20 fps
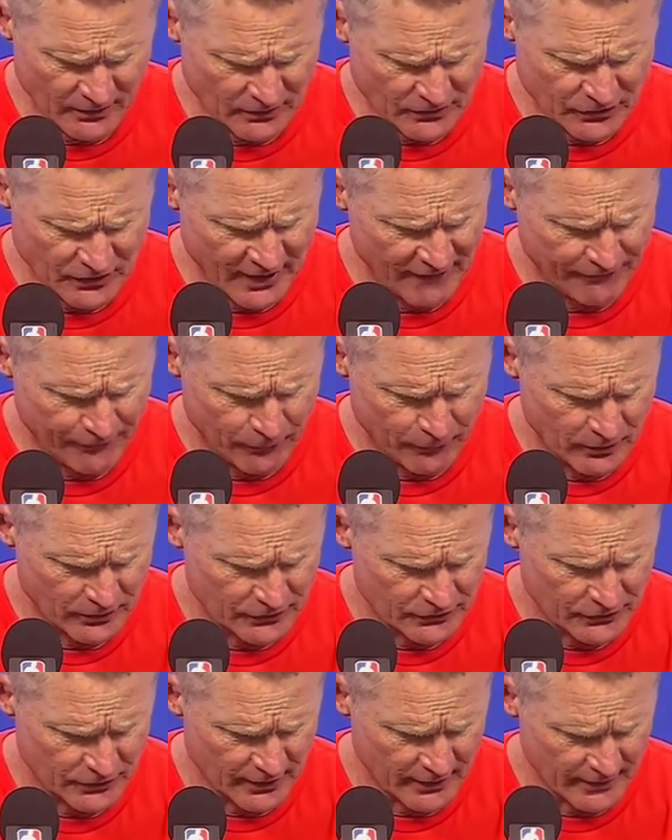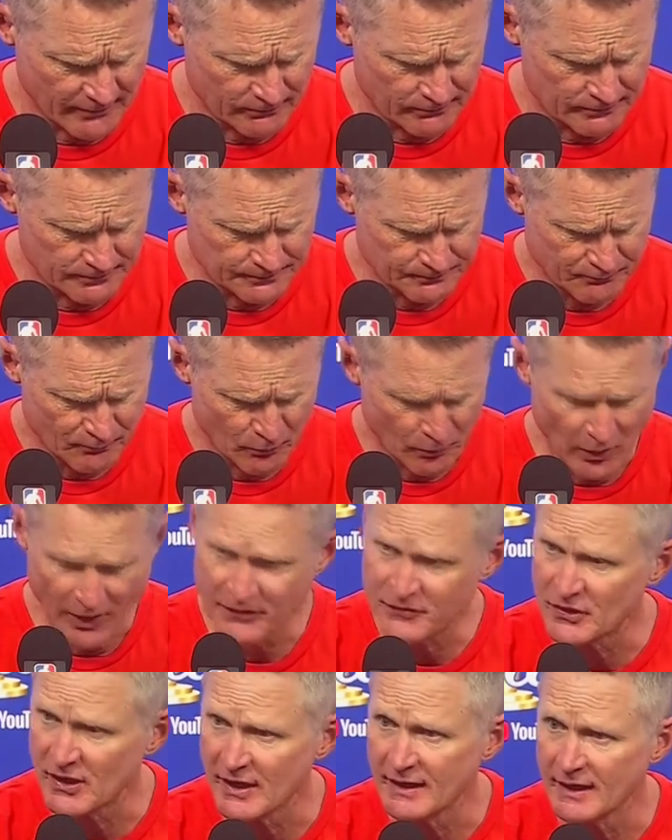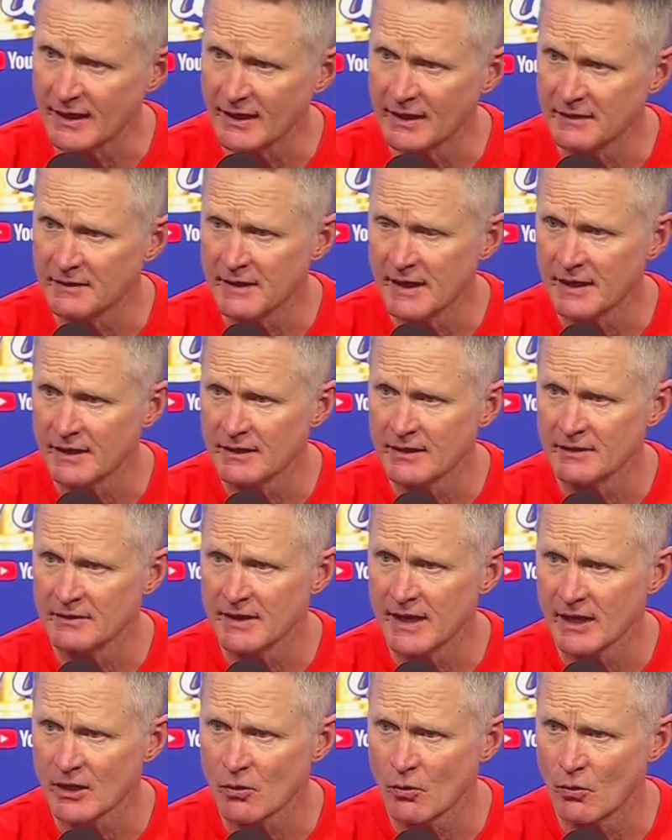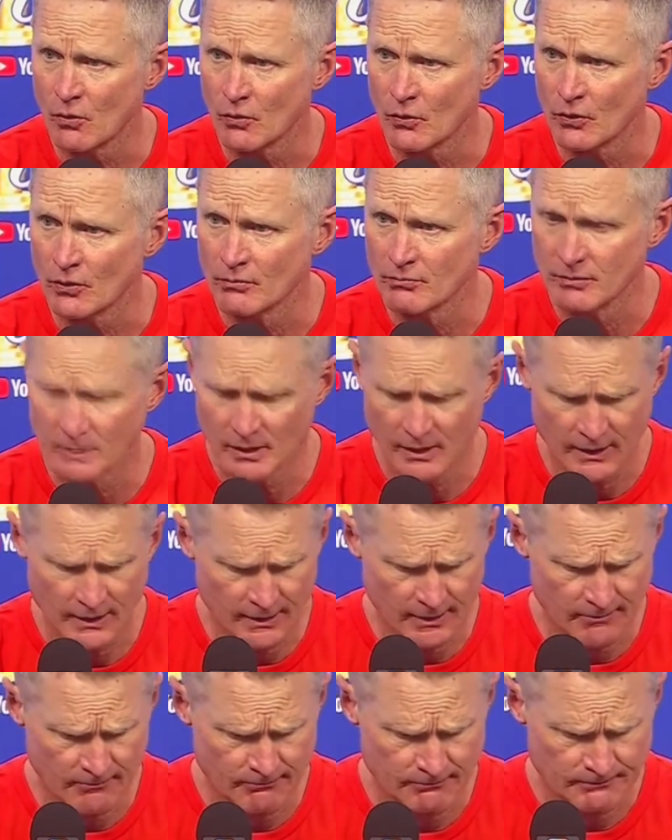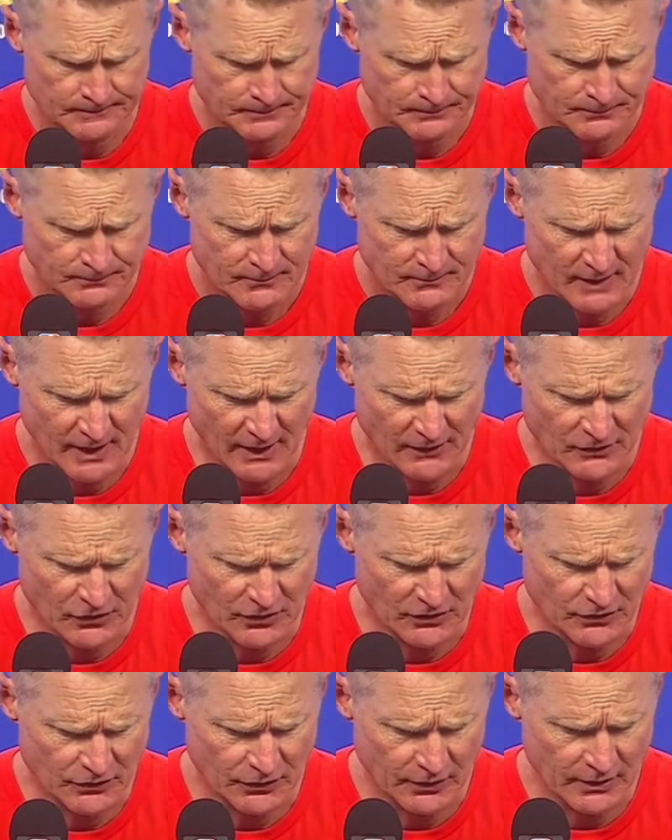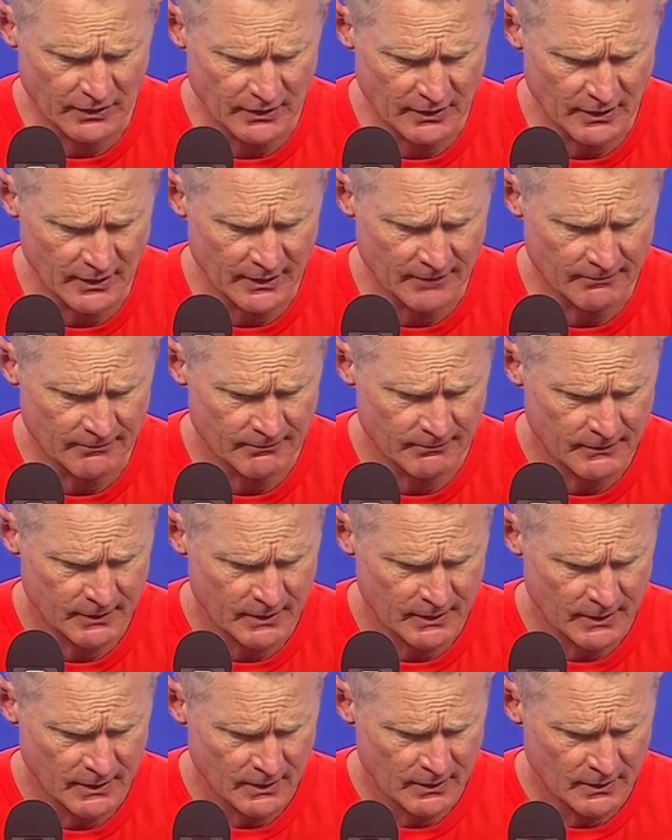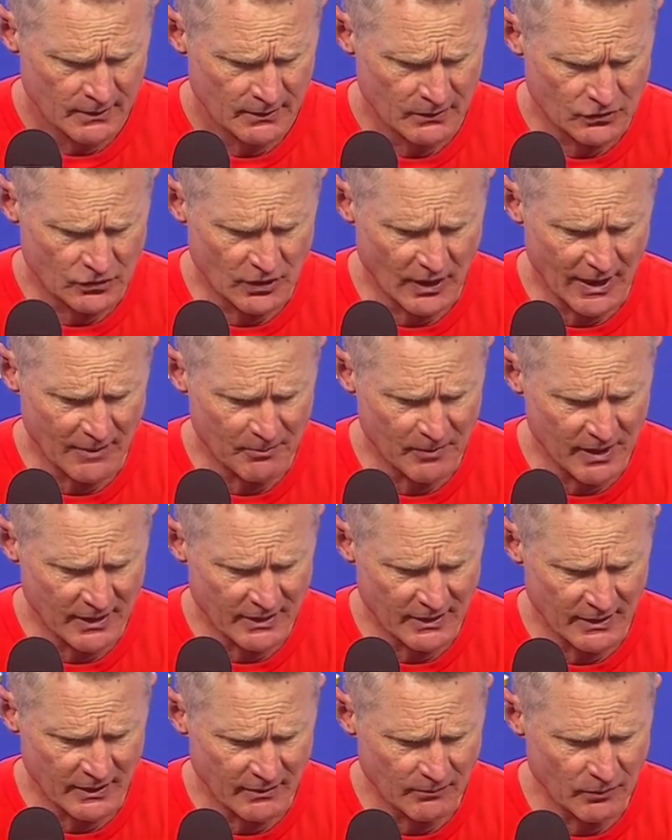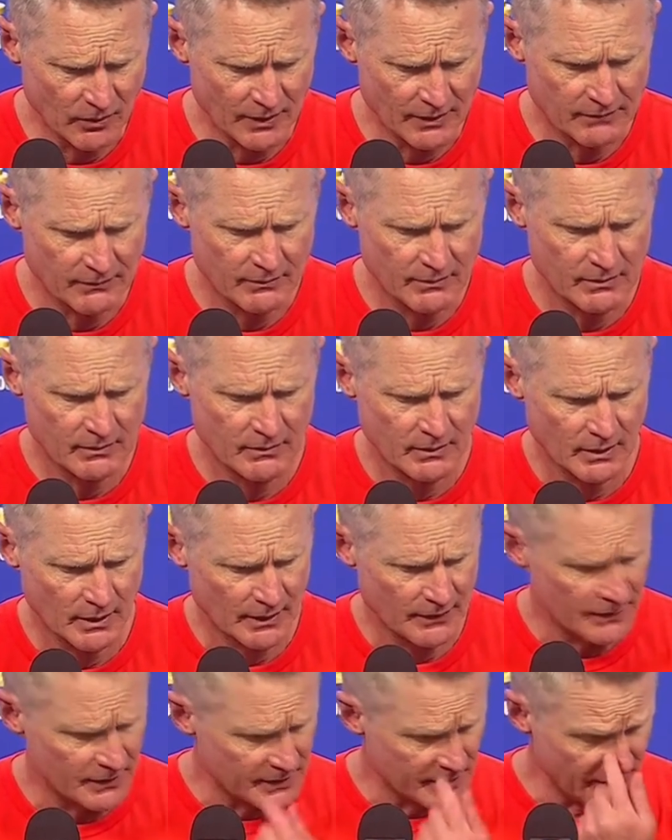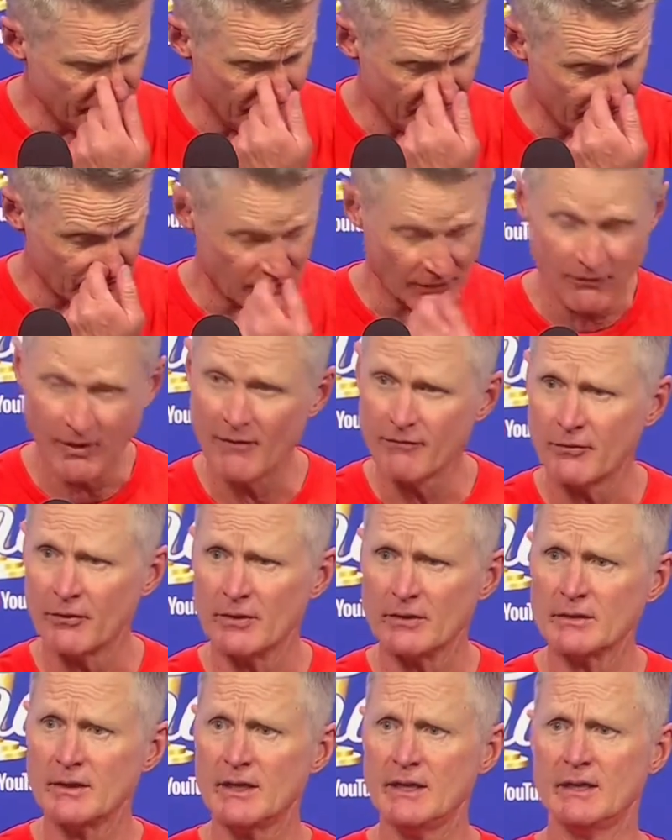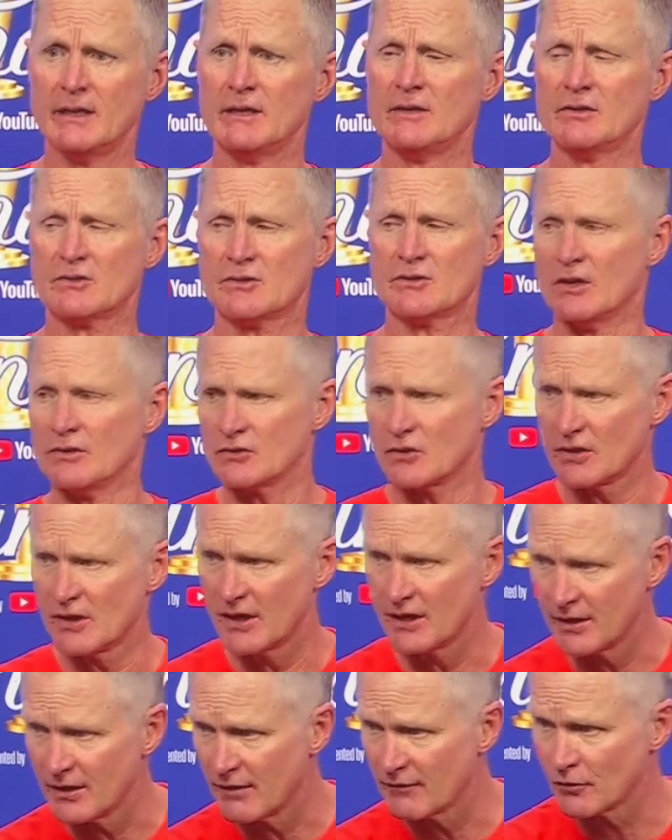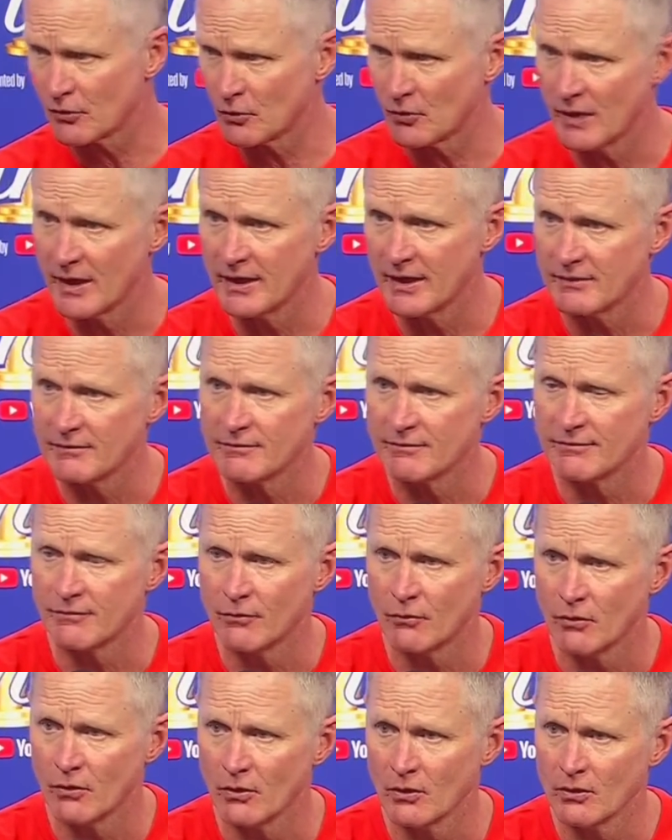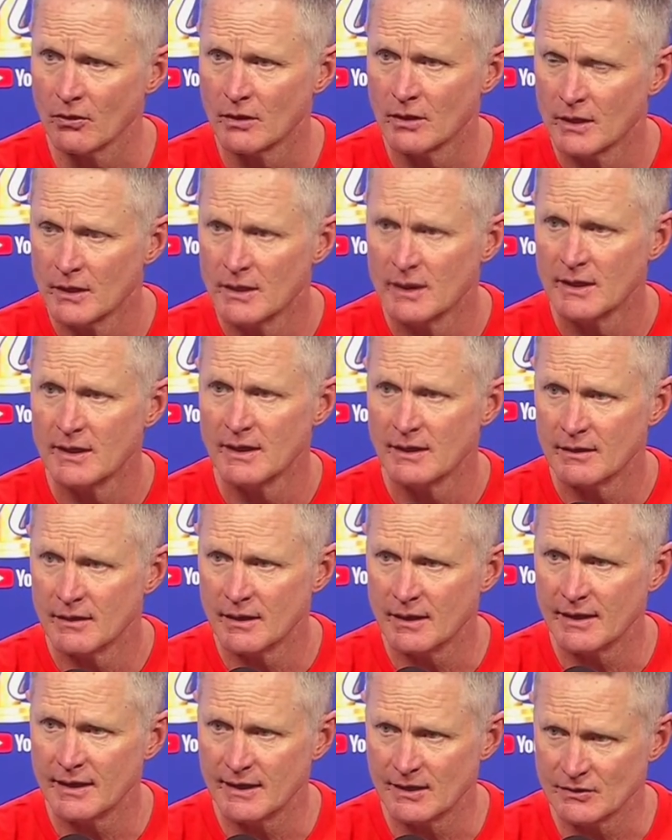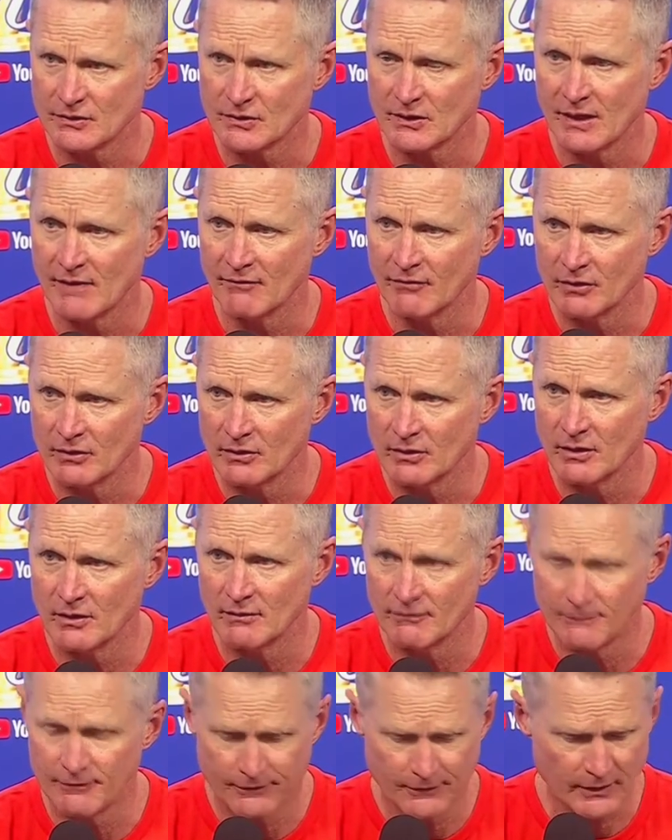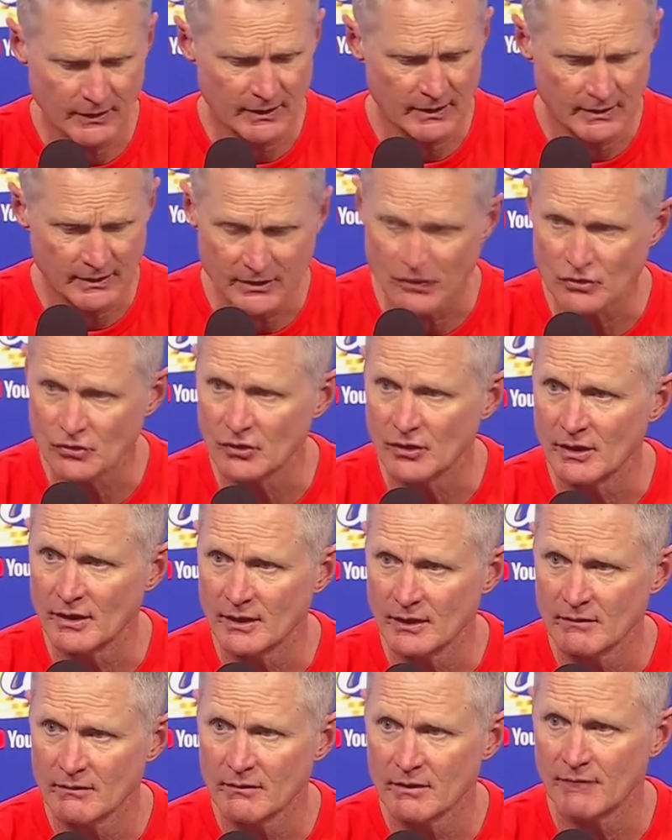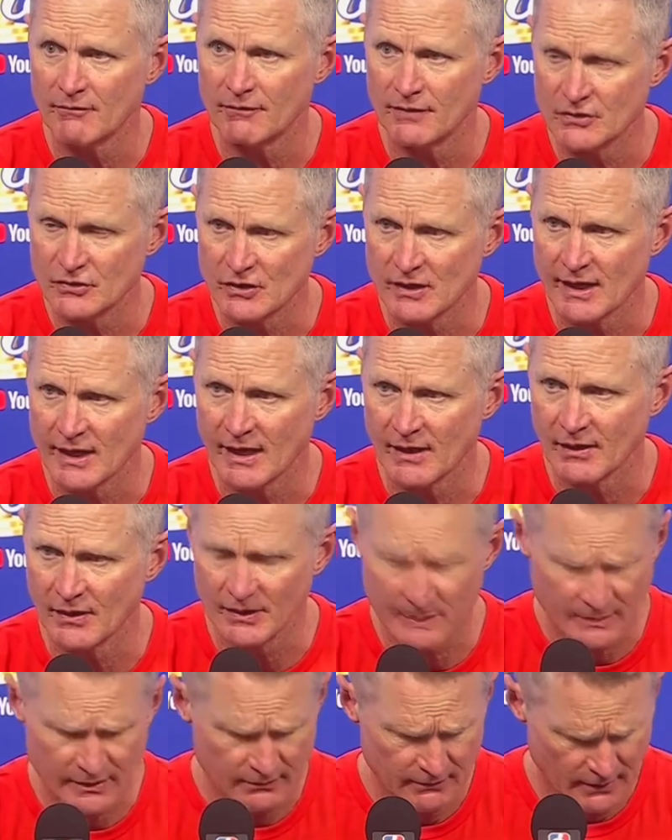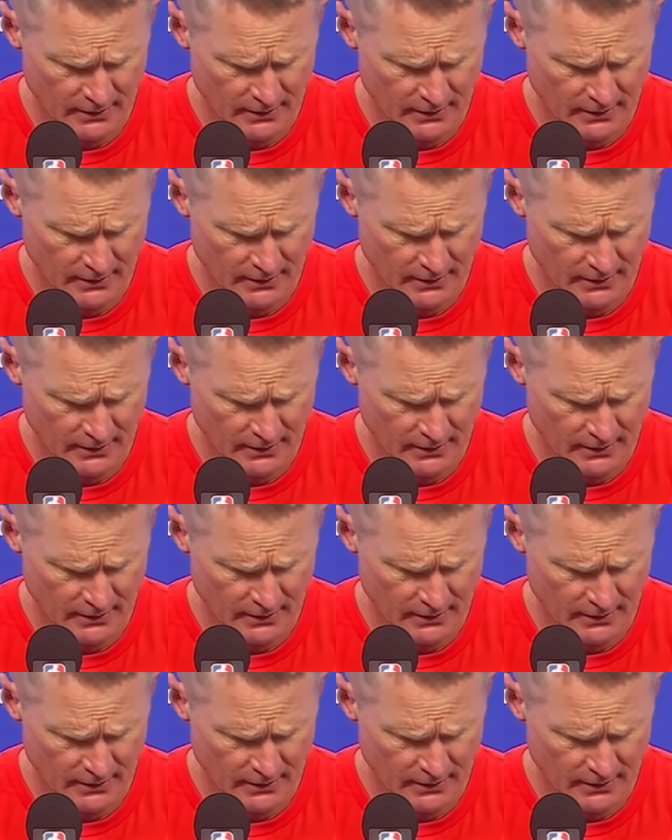Steph was breathtaking in that quarter. Not just the shot making, but the defensive effort. He just doesn't get enough credit for his level of conditioning, physicality,